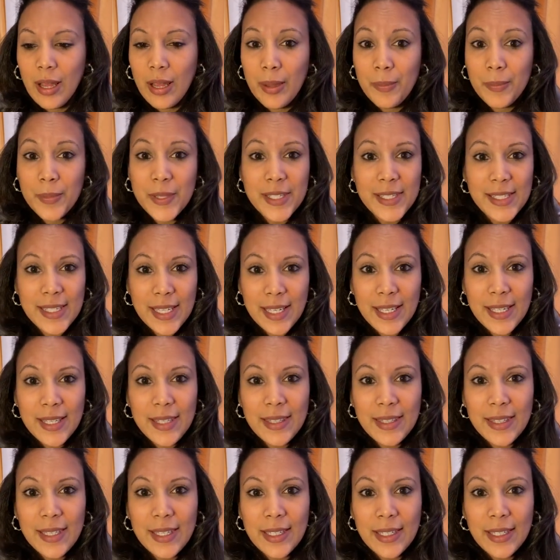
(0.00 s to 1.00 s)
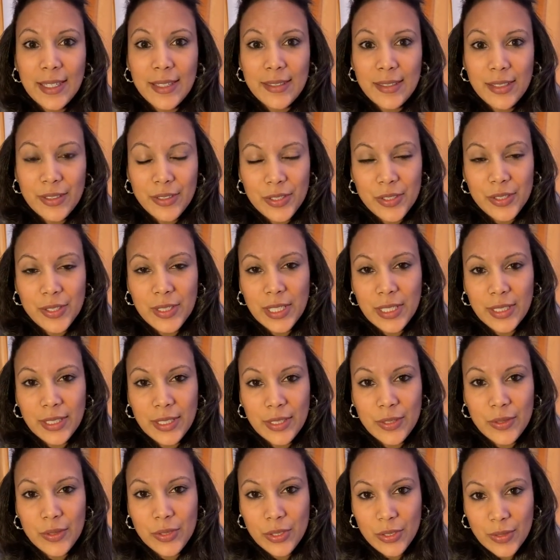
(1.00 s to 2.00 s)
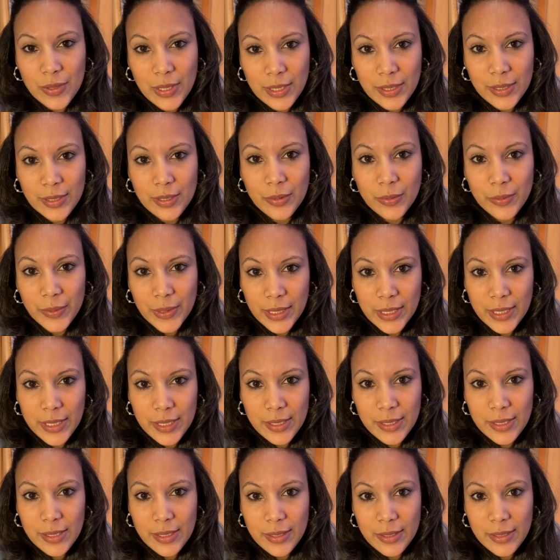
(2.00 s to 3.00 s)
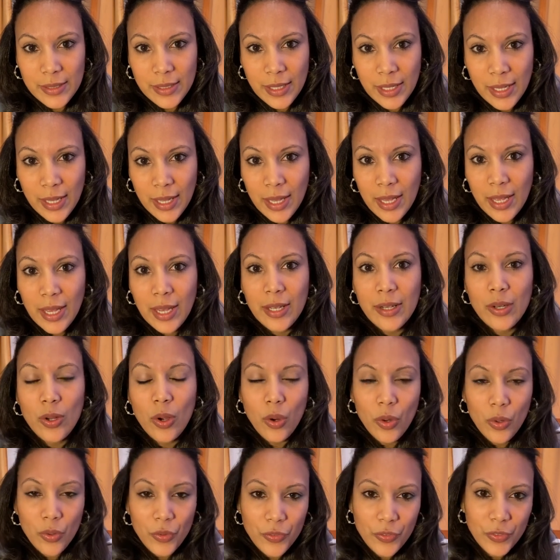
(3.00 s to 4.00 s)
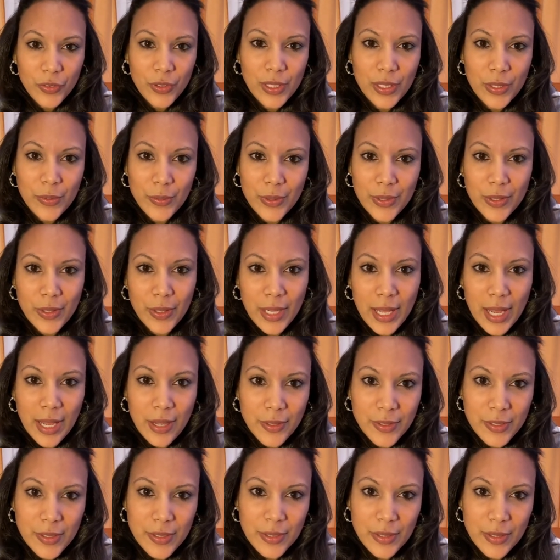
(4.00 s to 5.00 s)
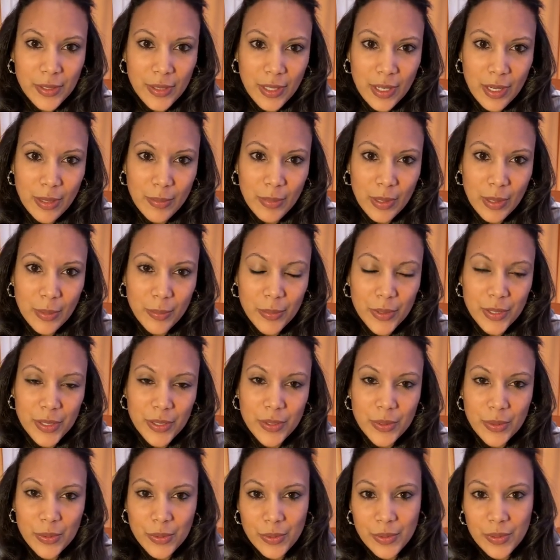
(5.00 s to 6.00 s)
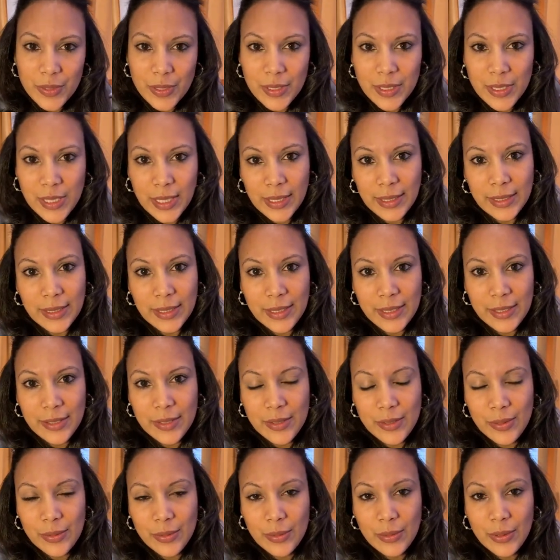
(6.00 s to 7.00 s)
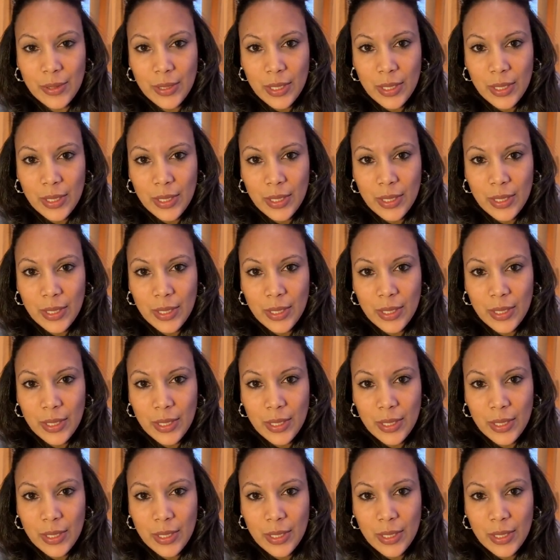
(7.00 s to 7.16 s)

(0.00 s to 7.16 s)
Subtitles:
The second thing is understanding your strengths and weaknesses, and hopefully with your counselor come up with tools and techniques to